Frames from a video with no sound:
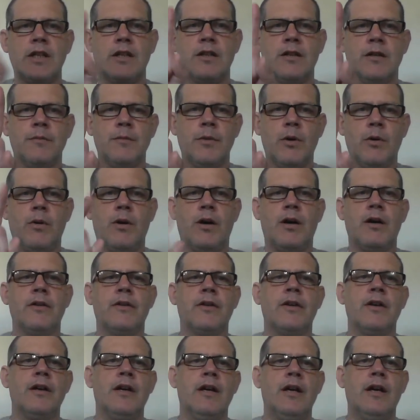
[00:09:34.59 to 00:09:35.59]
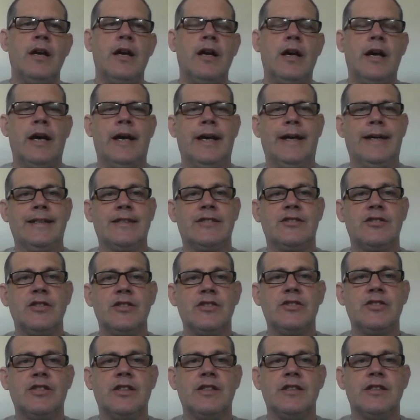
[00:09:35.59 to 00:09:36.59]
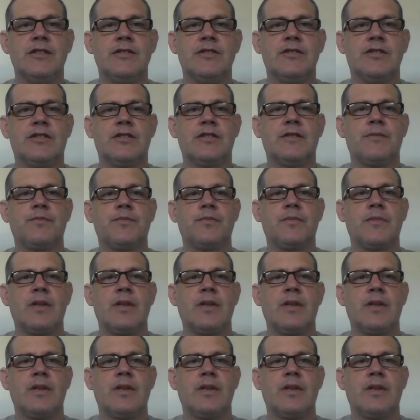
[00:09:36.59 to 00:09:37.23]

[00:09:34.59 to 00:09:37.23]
Number 1, sustenance.